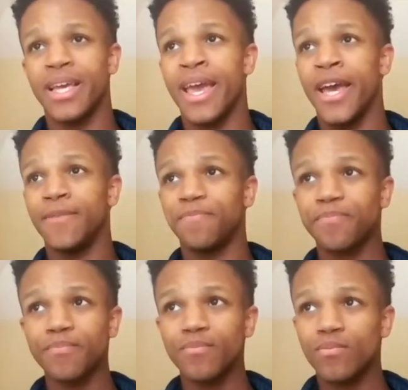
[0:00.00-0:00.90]
And
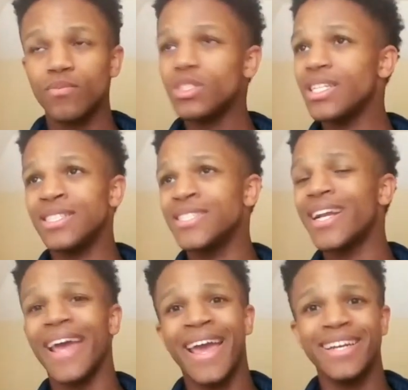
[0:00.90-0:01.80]
it's not
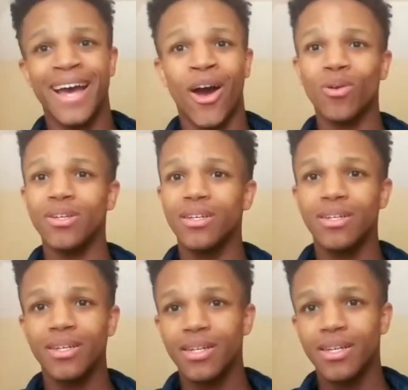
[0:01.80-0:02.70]
a handout.
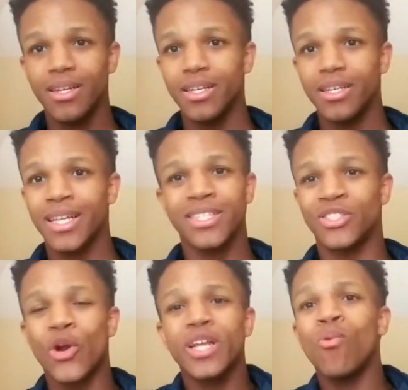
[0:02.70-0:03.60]
That's a
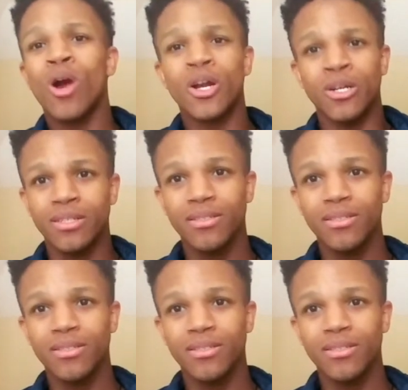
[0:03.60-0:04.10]
dirty word.